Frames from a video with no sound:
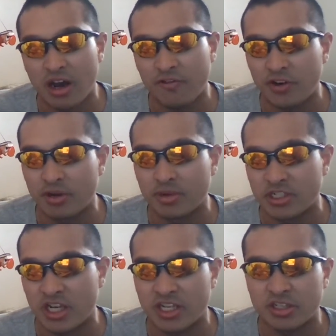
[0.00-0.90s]
offer him a
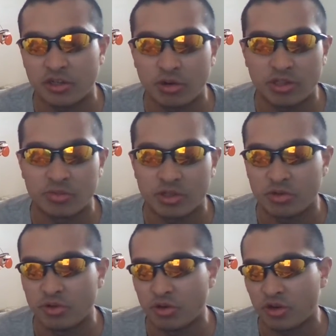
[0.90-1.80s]
chance to go with him to
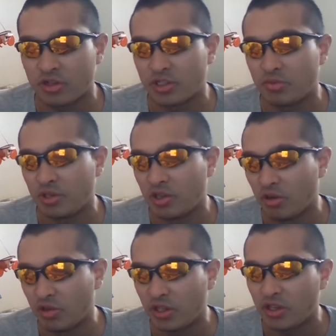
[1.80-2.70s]
New York because it'll be
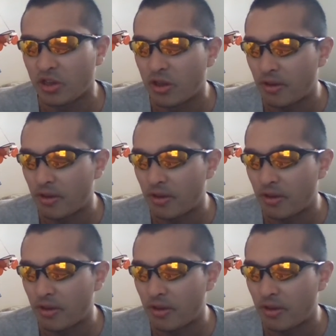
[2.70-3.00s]
lonely,